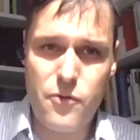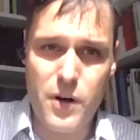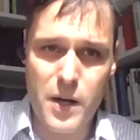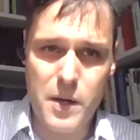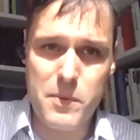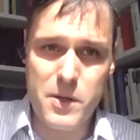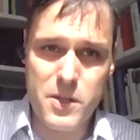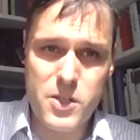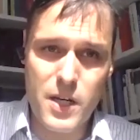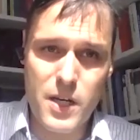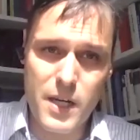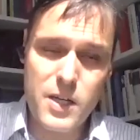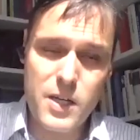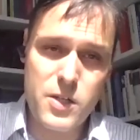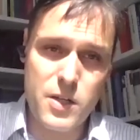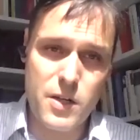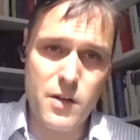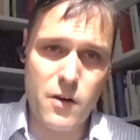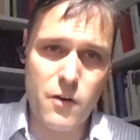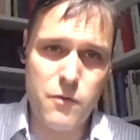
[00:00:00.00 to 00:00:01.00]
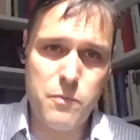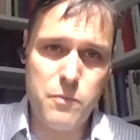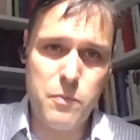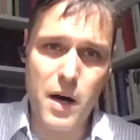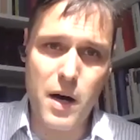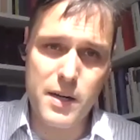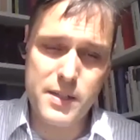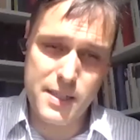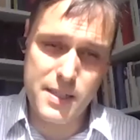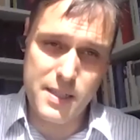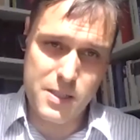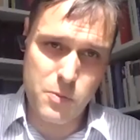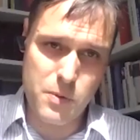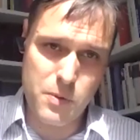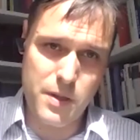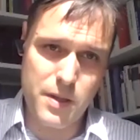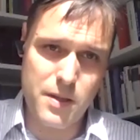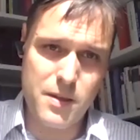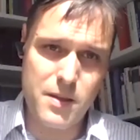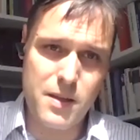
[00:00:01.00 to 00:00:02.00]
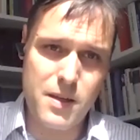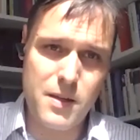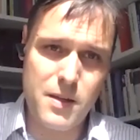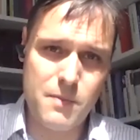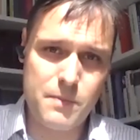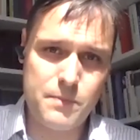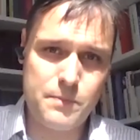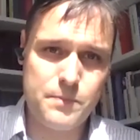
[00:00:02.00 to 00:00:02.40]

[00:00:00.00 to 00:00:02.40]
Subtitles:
fragmentation of parties within the